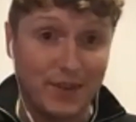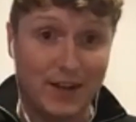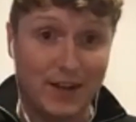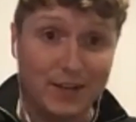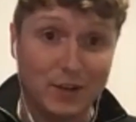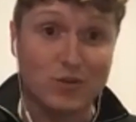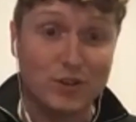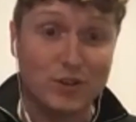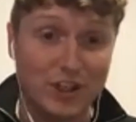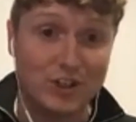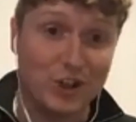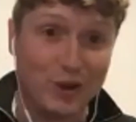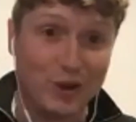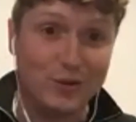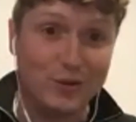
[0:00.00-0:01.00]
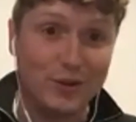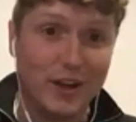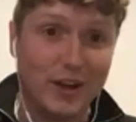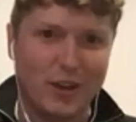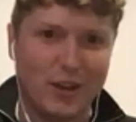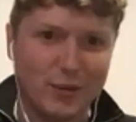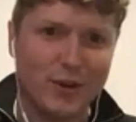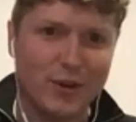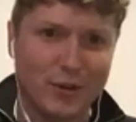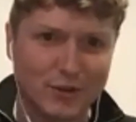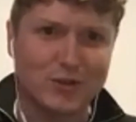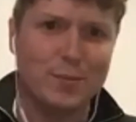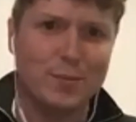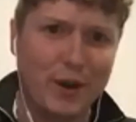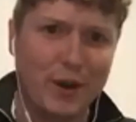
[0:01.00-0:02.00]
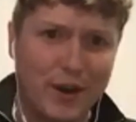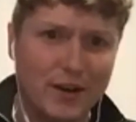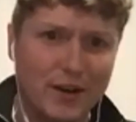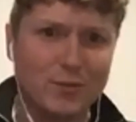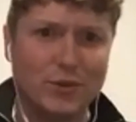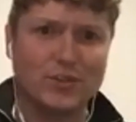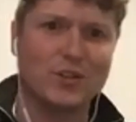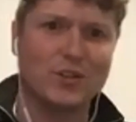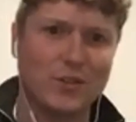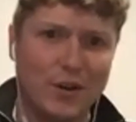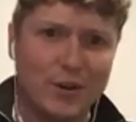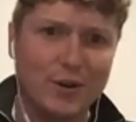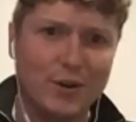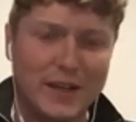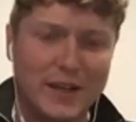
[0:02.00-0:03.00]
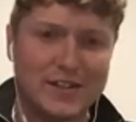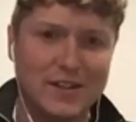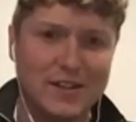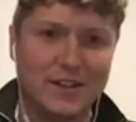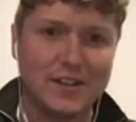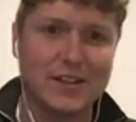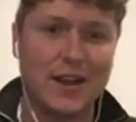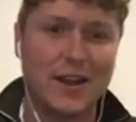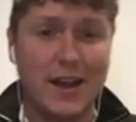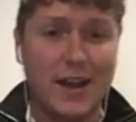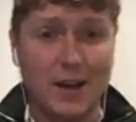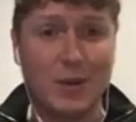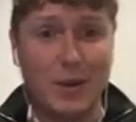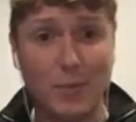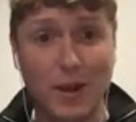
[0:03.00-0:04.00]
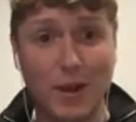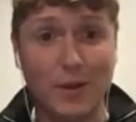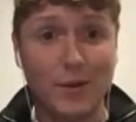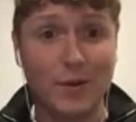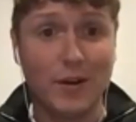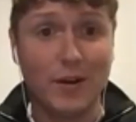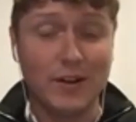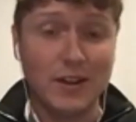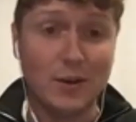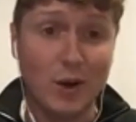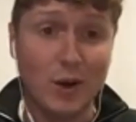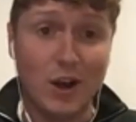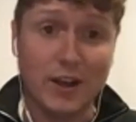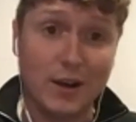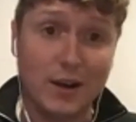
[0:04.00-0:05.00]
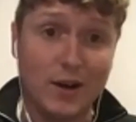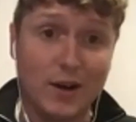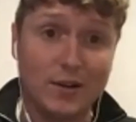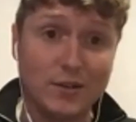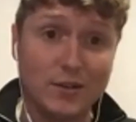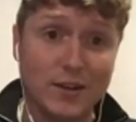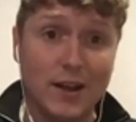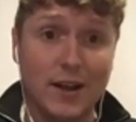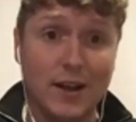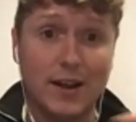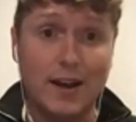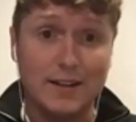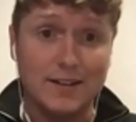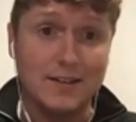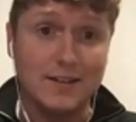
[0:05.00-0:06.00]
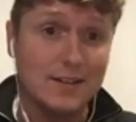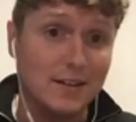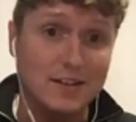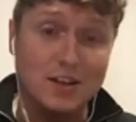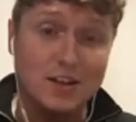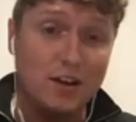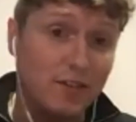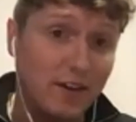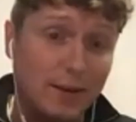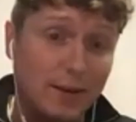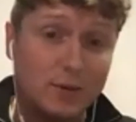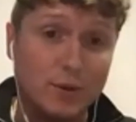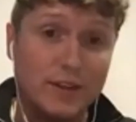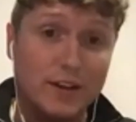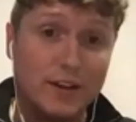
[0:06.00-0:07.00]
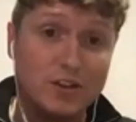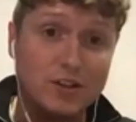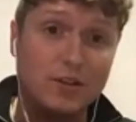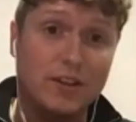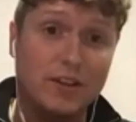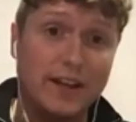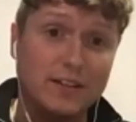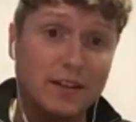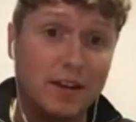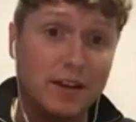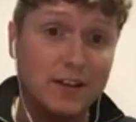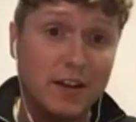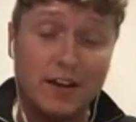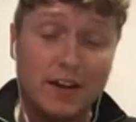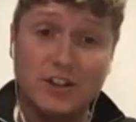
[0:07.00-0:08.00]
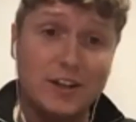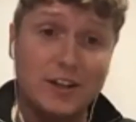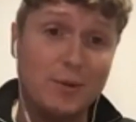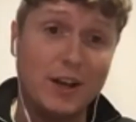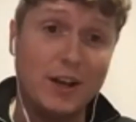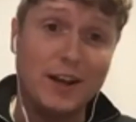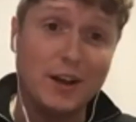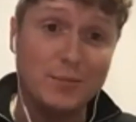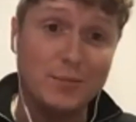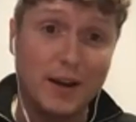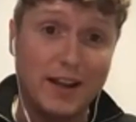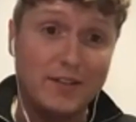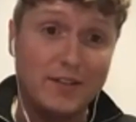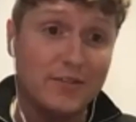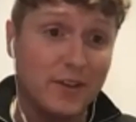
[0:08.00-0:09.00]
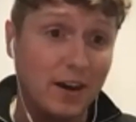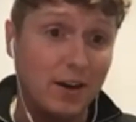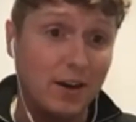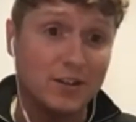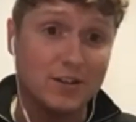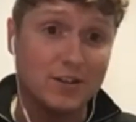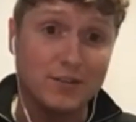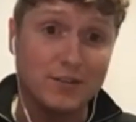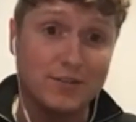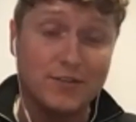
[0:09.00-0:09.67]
the traditional, you're an entrepreneur and want to grow your business, and people who are in the working world. And there's an overlap between those two things. And I genuinely don't believe a lot of